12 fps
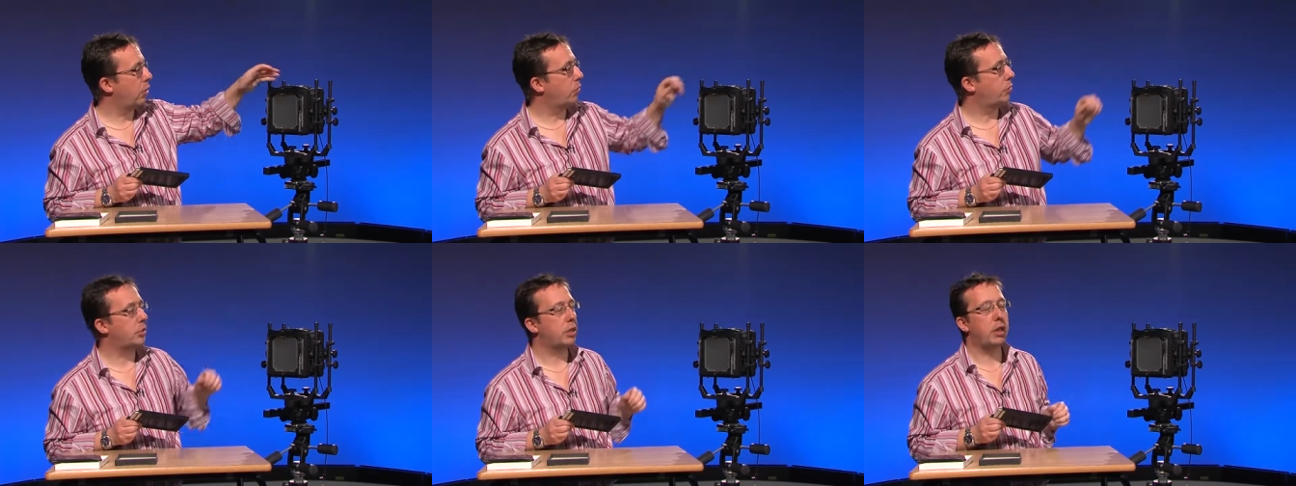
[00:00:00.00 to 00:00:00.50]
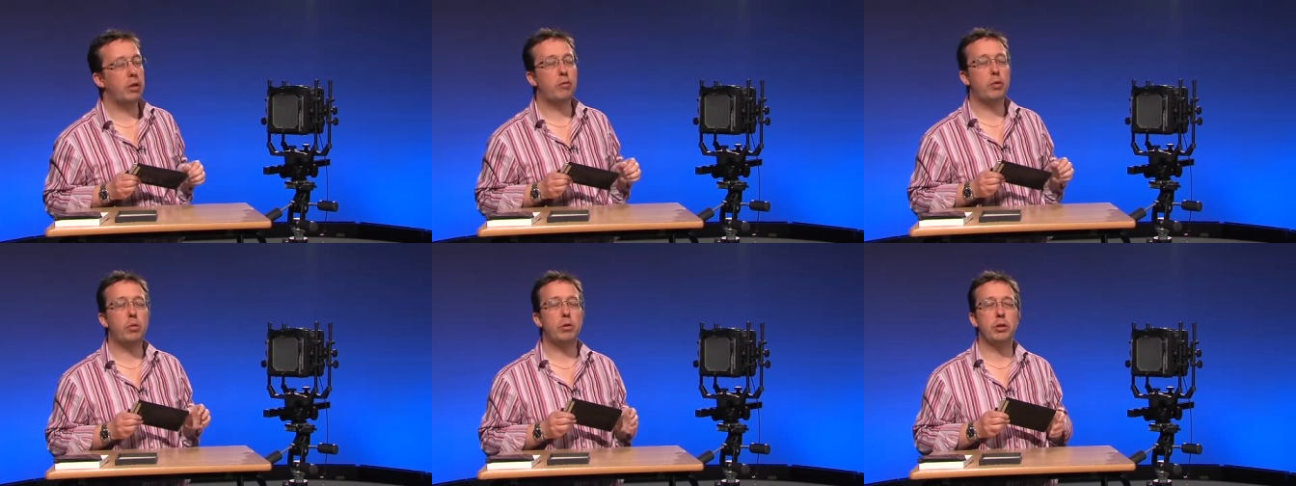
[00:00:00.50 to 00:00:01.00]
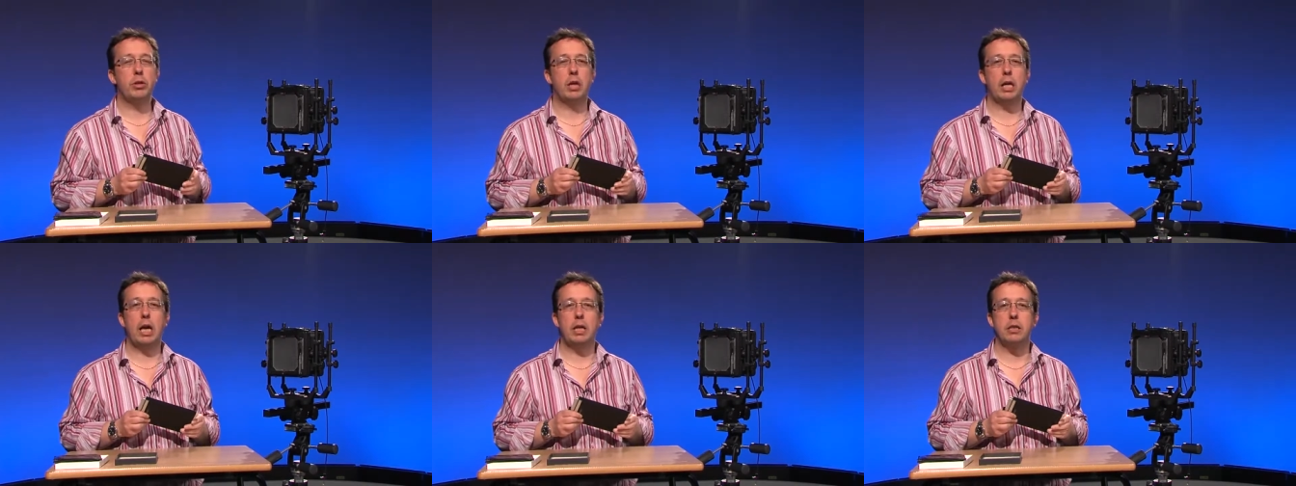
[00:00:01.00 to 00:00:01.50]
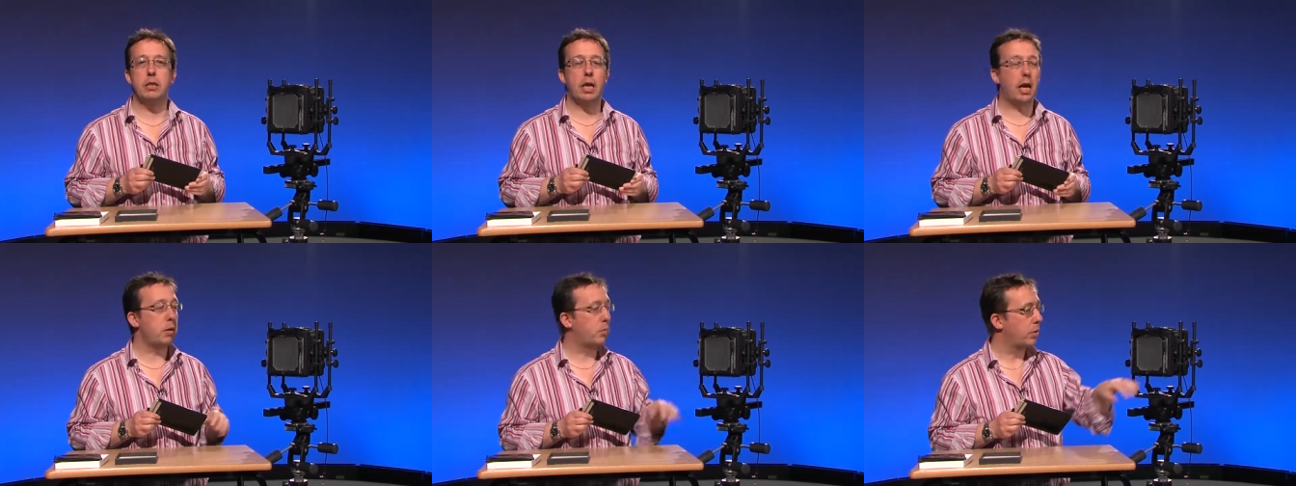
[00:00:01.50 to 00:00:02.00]
and obviously if we were doing a
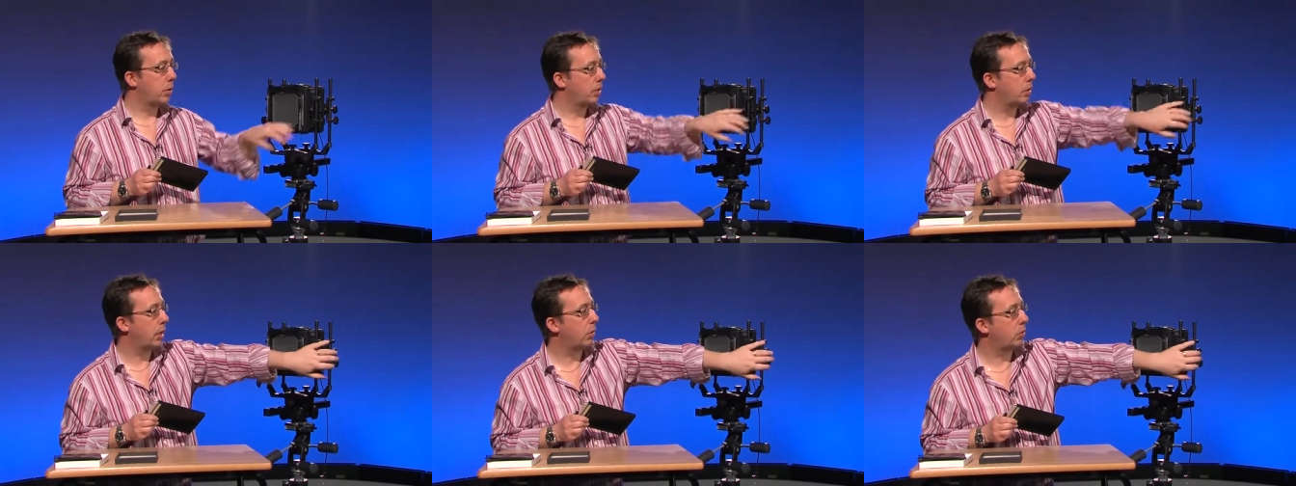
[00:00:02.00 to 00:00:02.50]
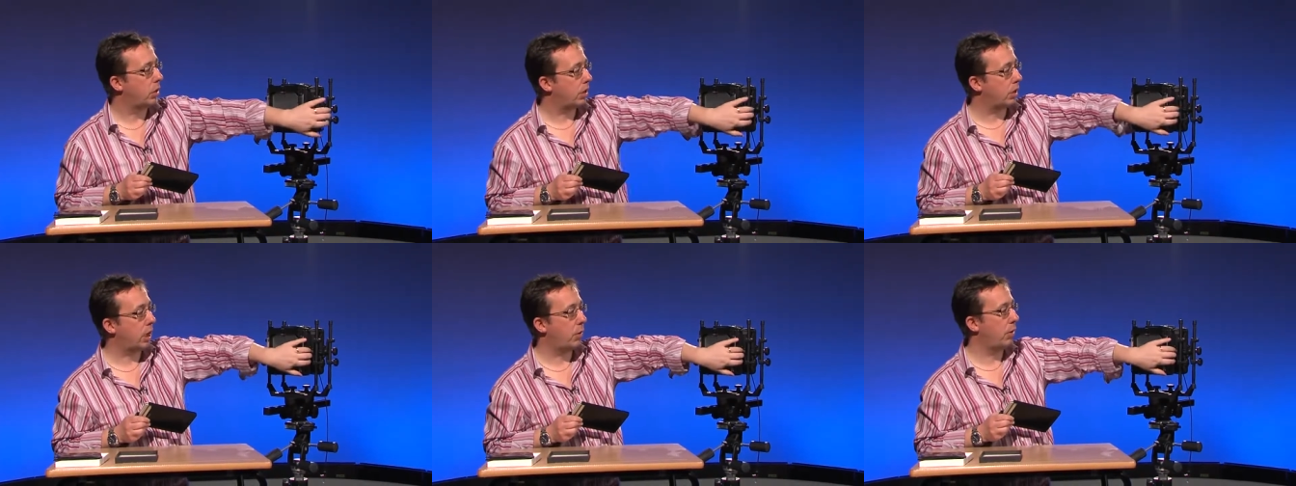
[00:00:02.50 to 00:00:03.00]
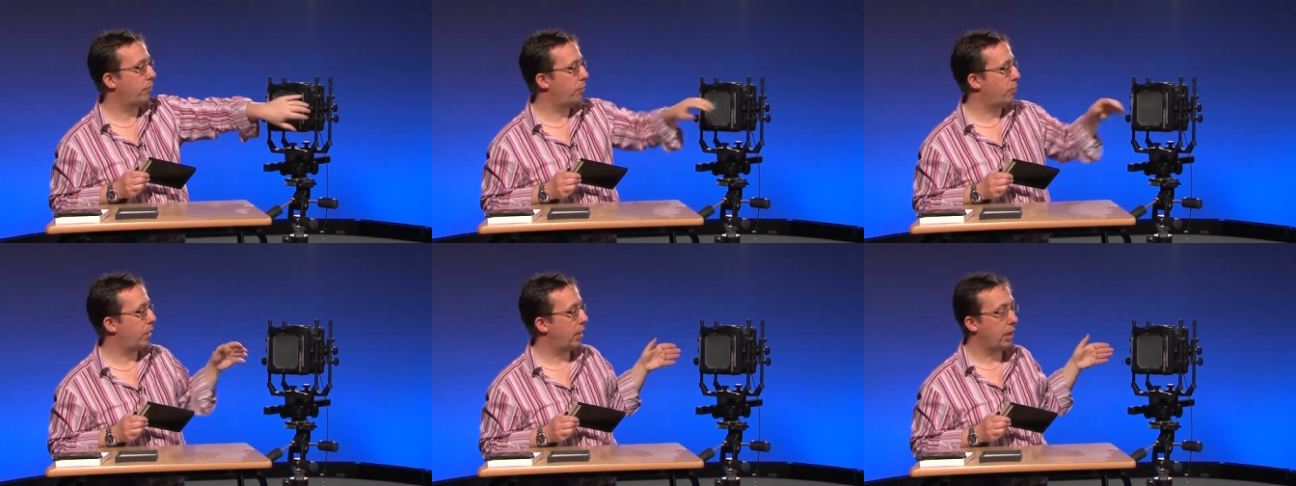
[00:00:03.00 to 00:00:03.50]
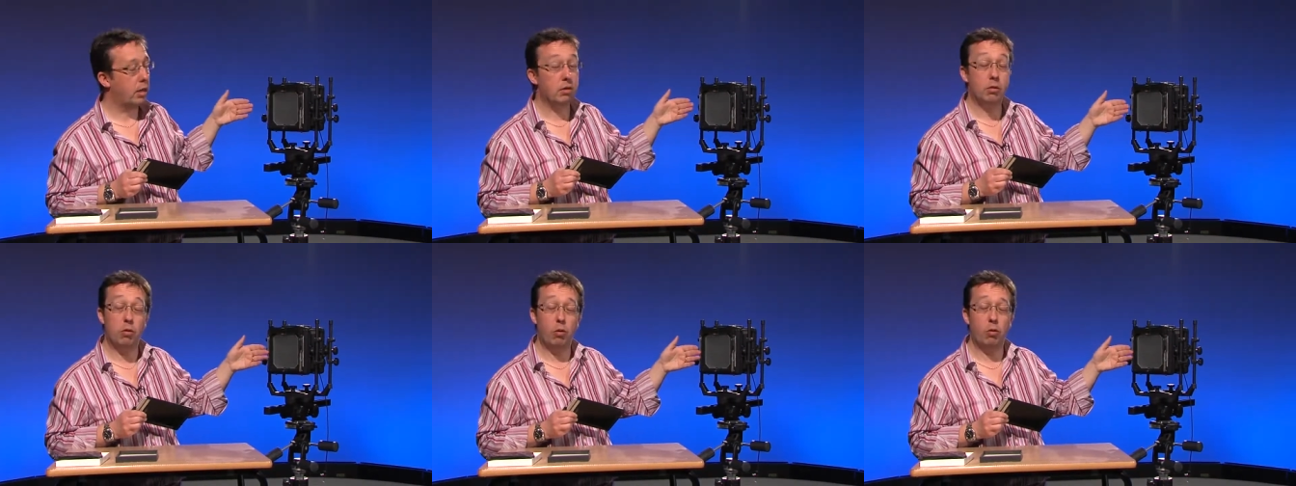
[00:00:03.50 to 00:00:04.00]
landscape, then it would either go in from here
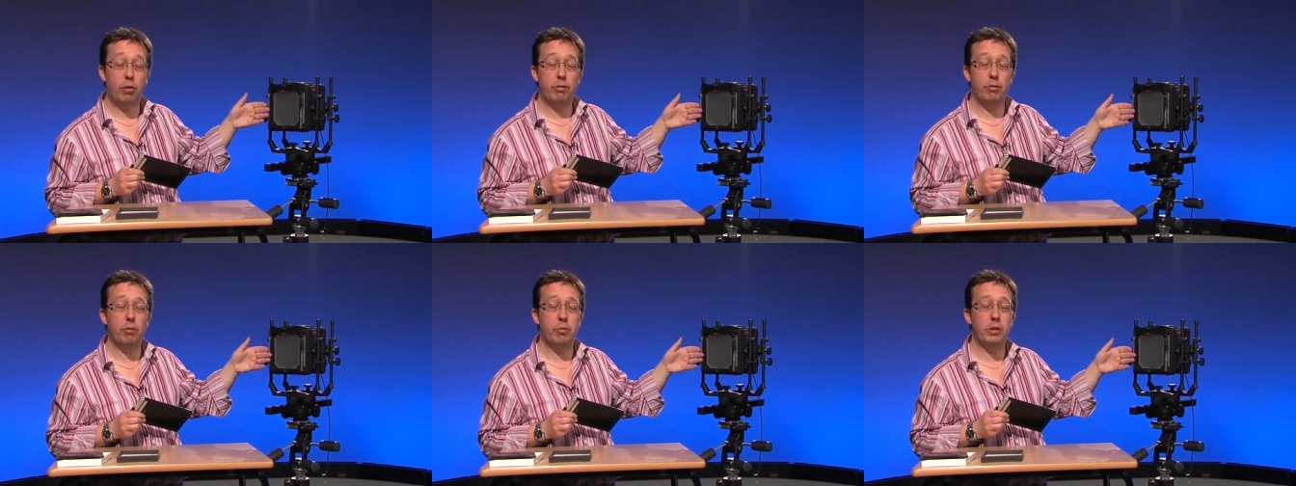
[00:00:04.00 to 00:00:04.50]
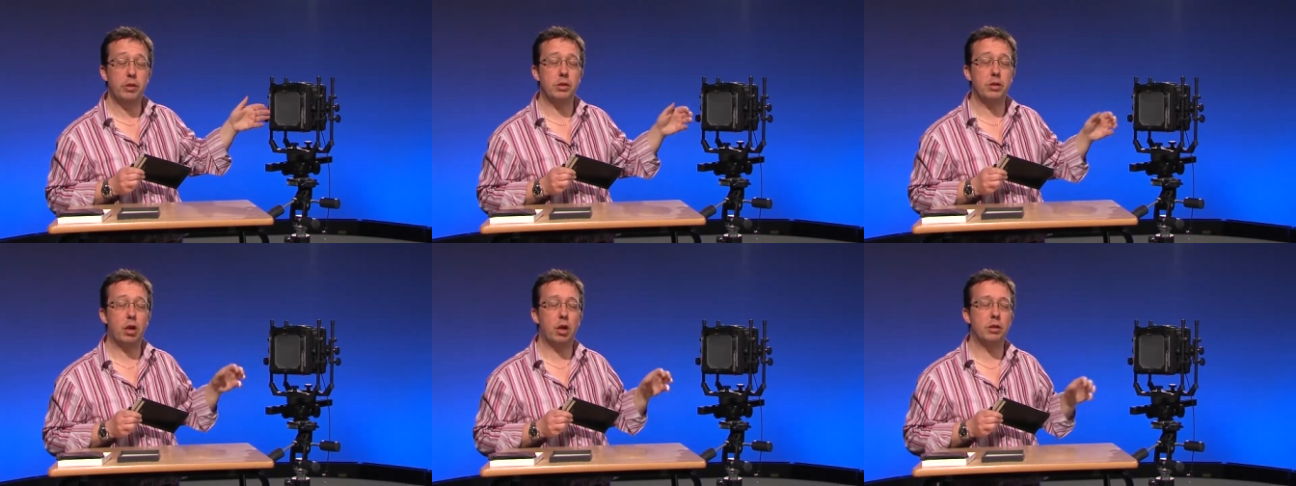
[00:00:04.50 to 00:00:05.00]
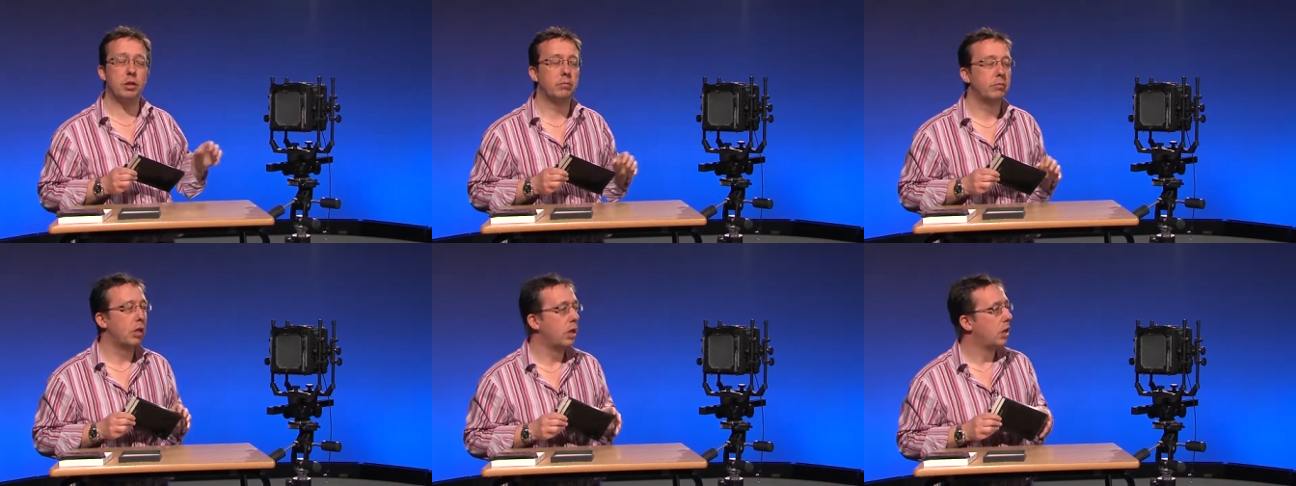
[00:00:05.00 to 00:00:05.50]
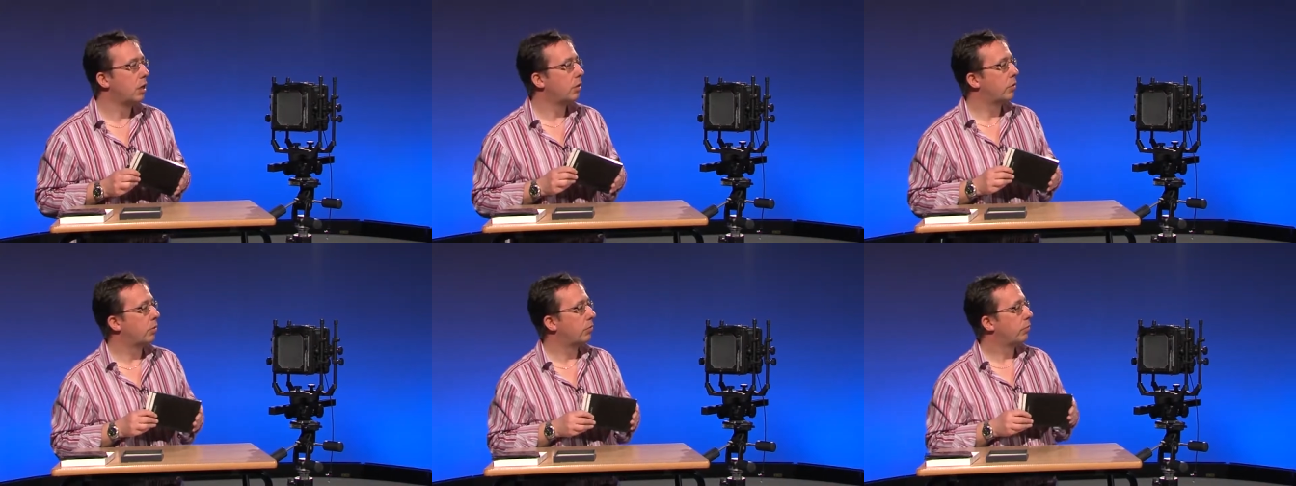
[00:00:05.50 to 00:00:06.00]
or in from this side.
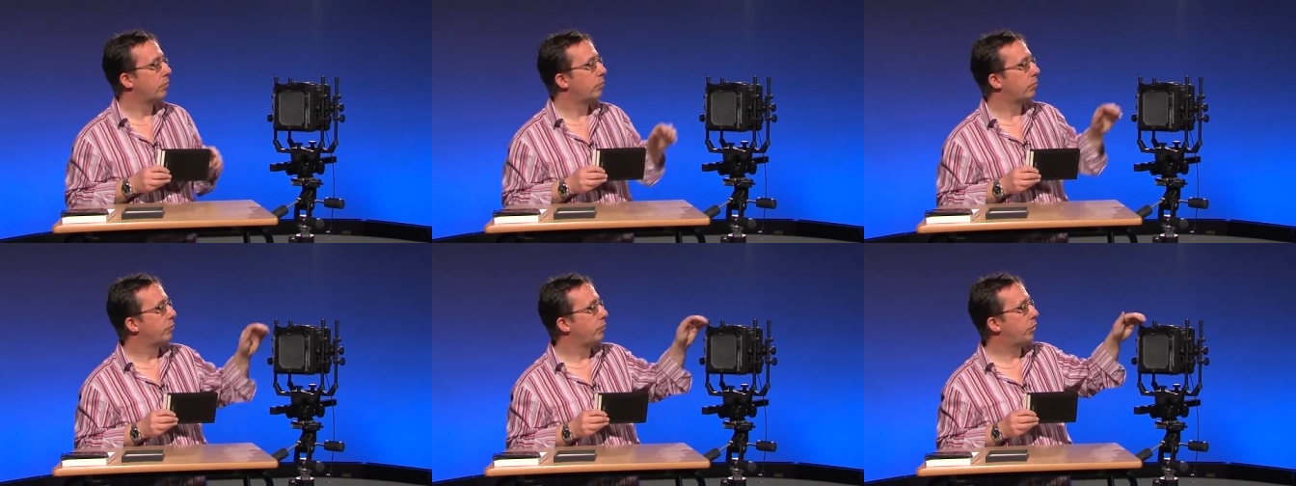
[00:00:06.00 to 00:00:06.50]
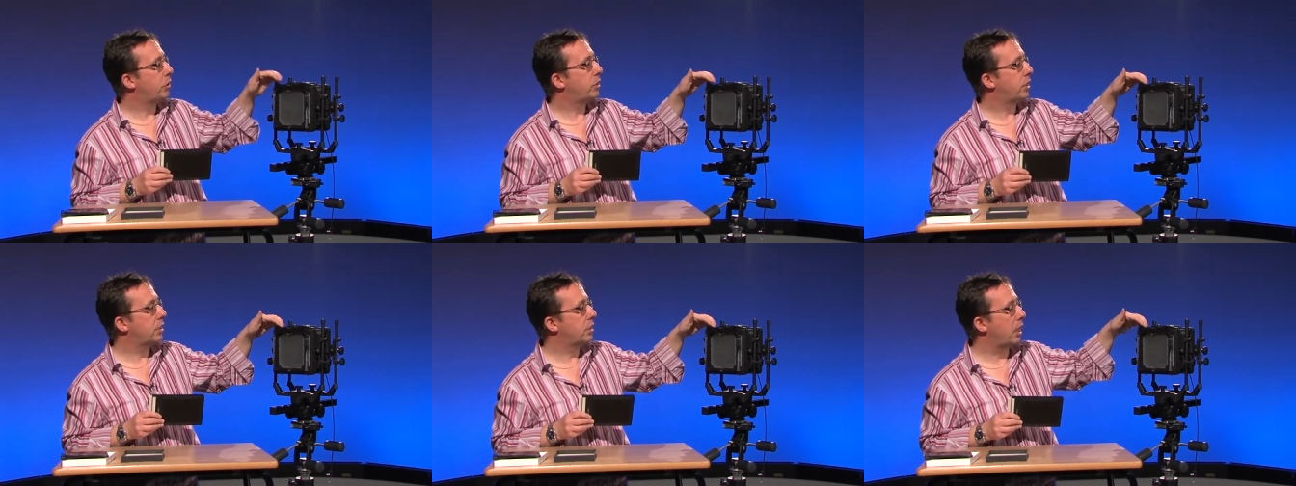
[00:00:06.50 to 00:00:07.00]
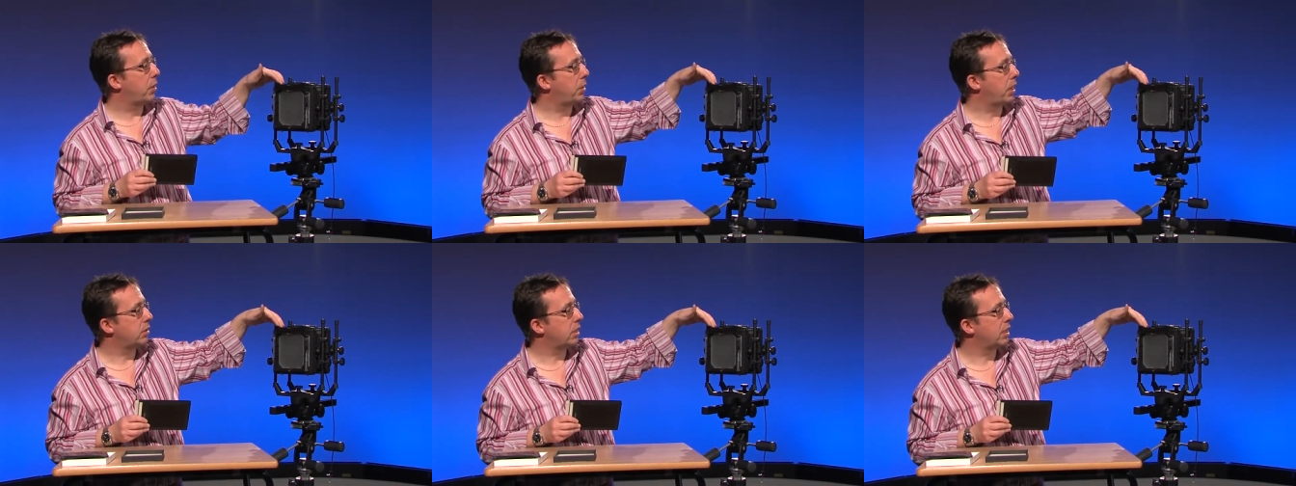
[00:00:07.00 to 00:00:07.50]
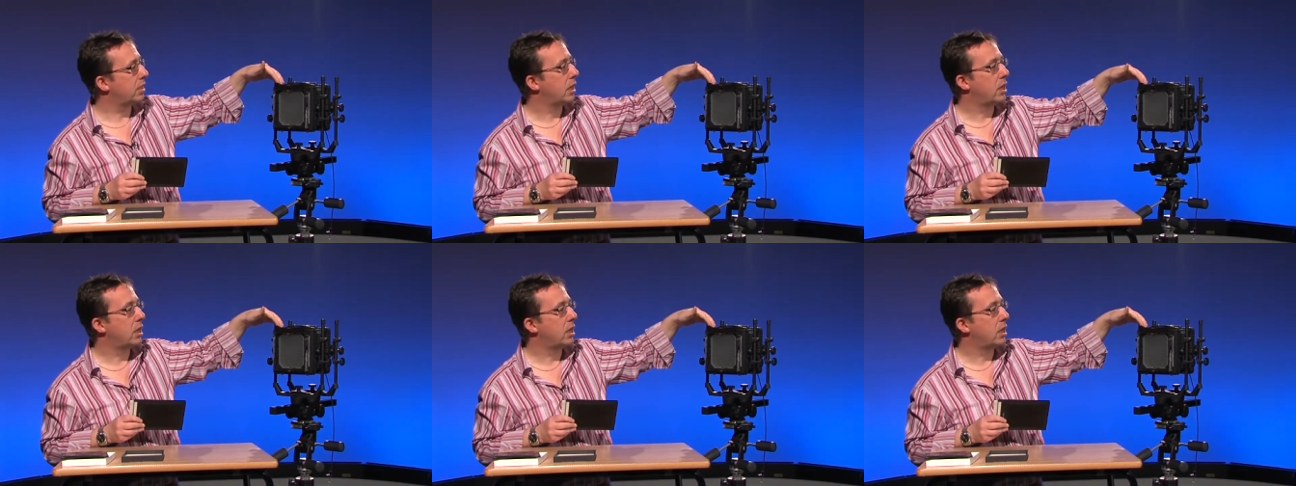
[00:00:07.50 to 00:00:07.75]
First thing to say about it is